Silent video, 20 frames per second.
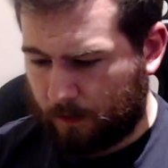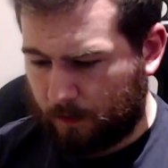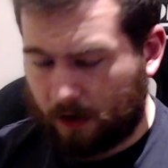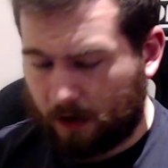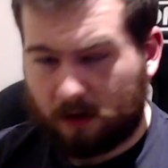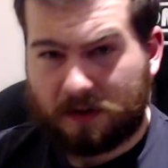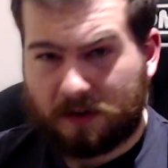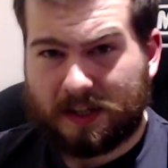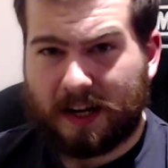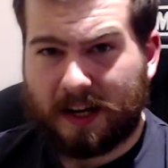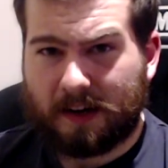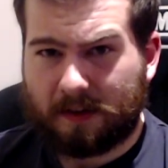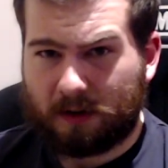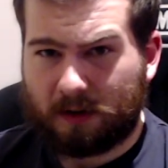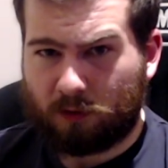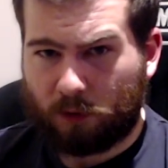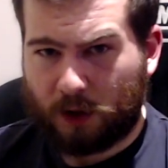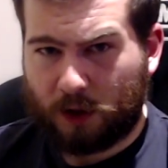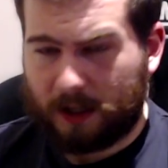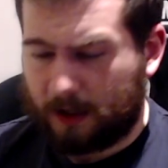I don't see
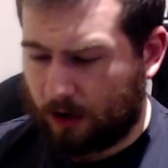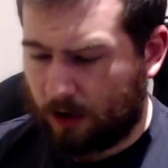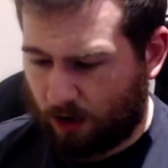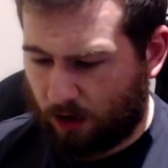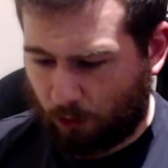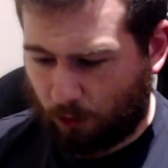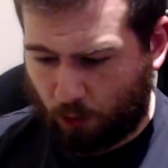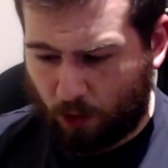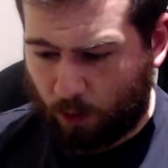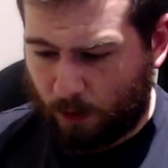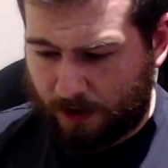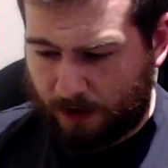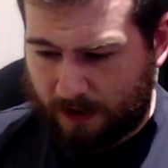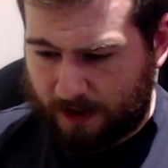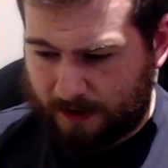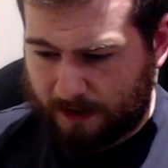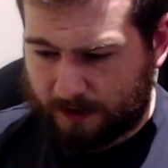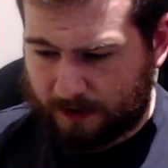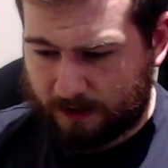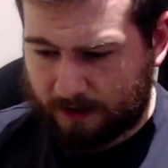anything really going wrong with
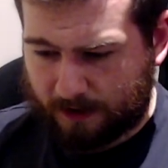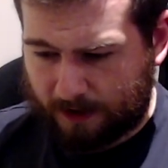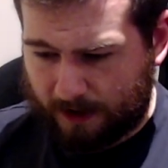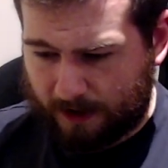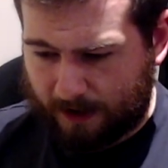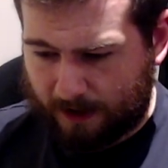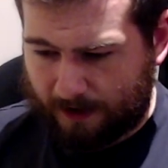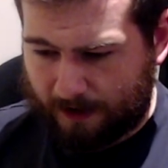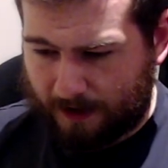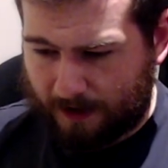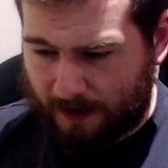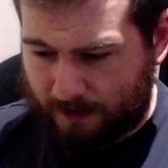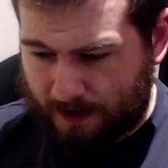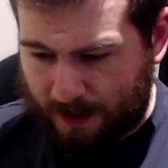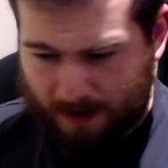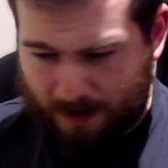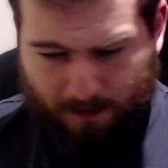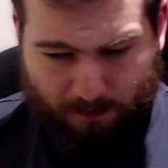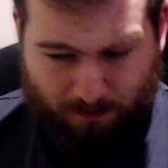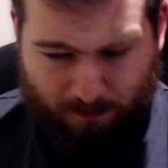these.
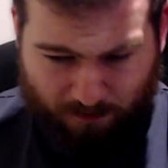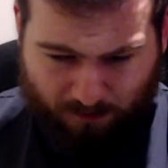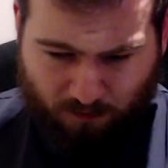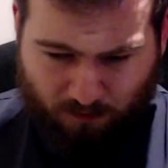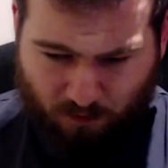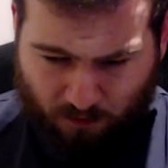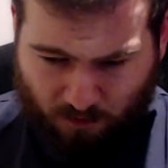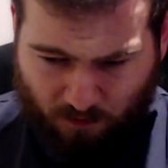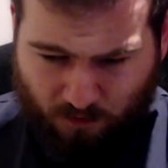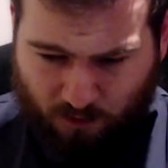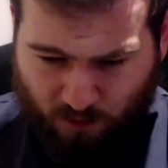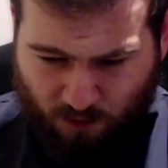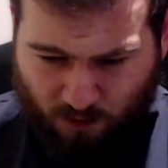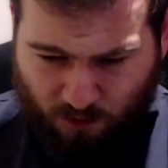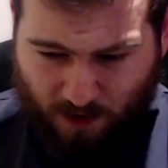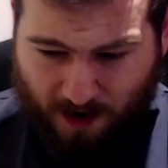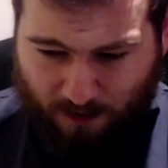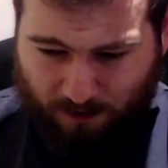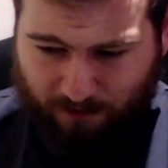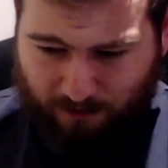They're
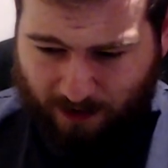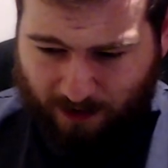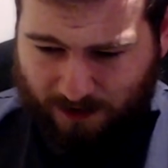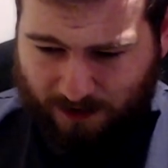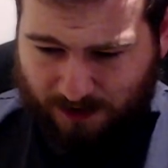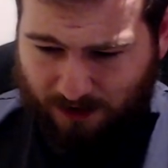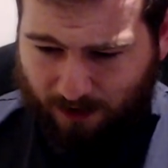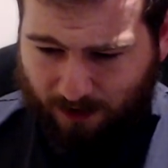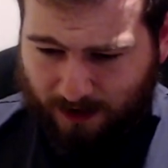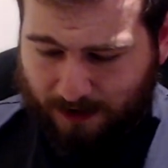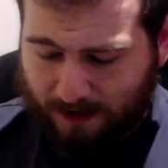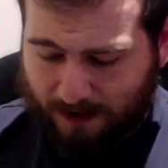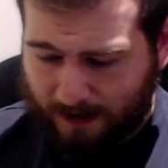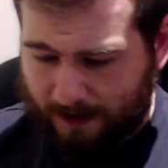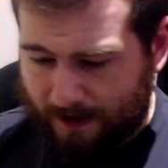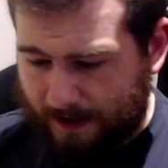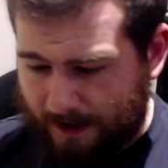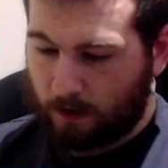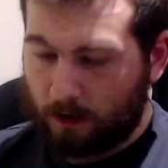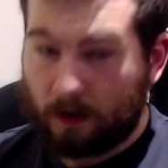very, very solid.
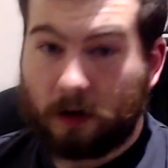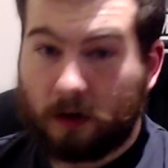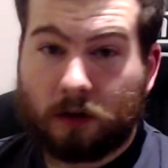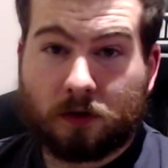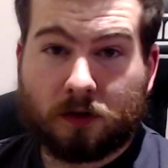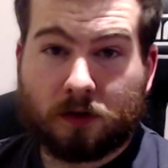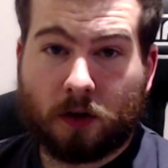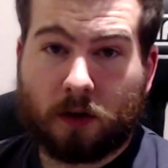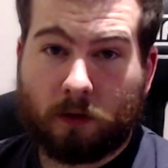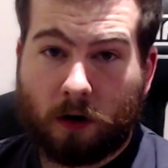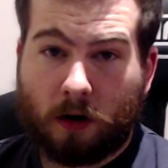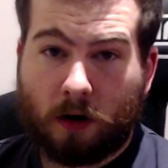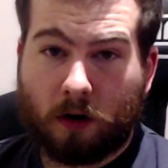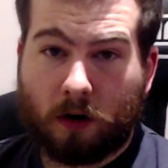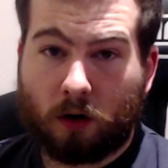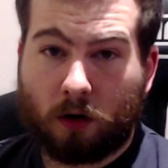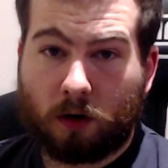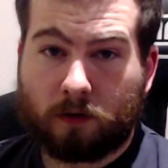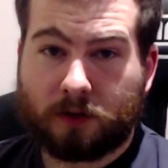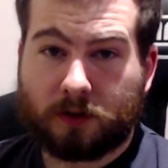So there are a
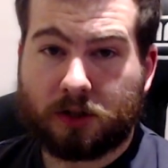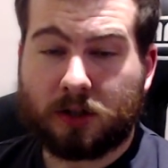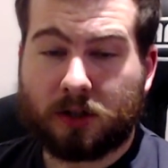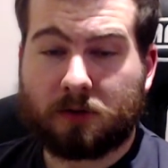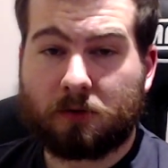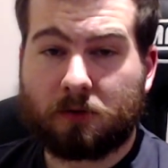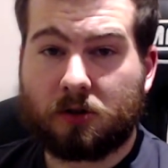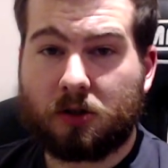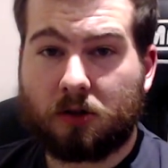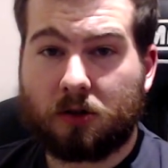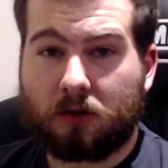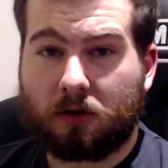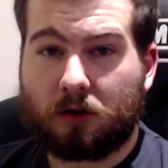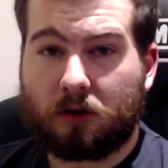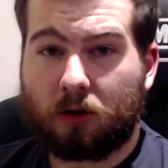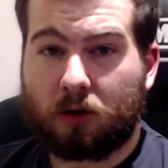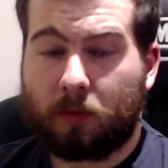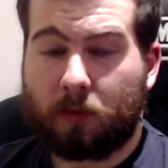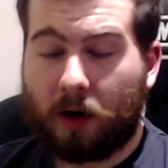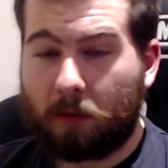lot of adjustments you can
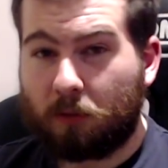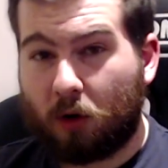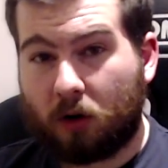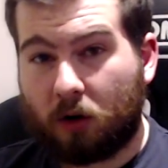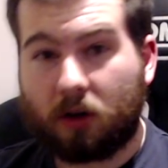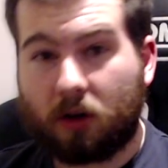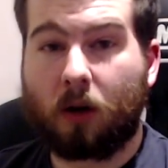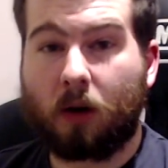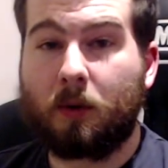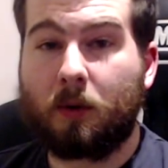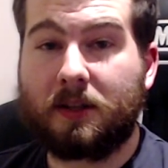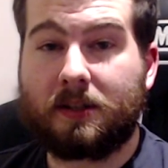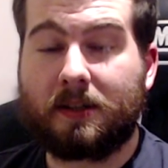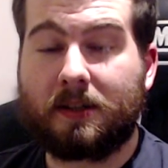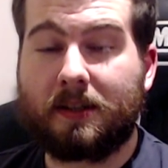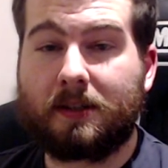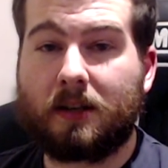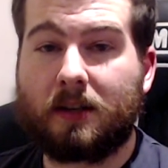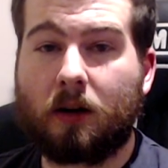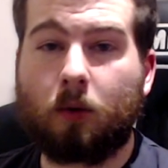do, but I'm not going to go into
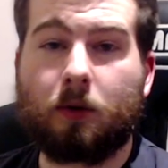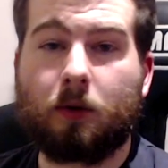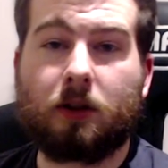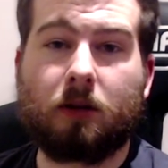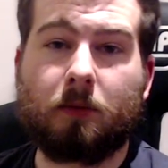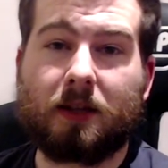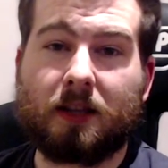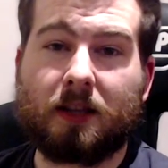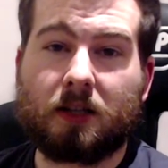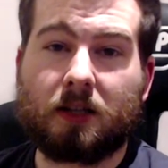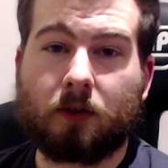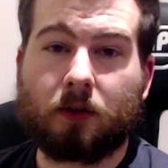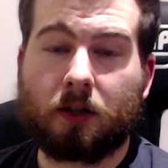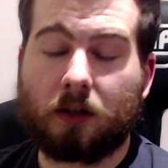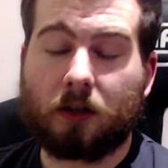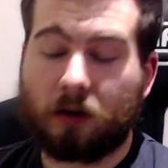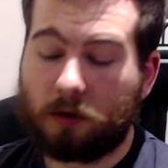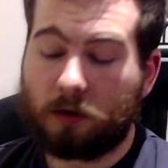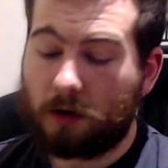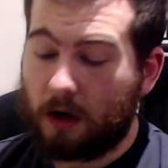detail with them in this
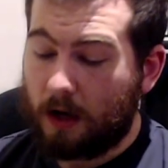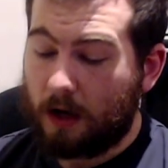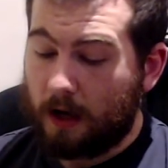video.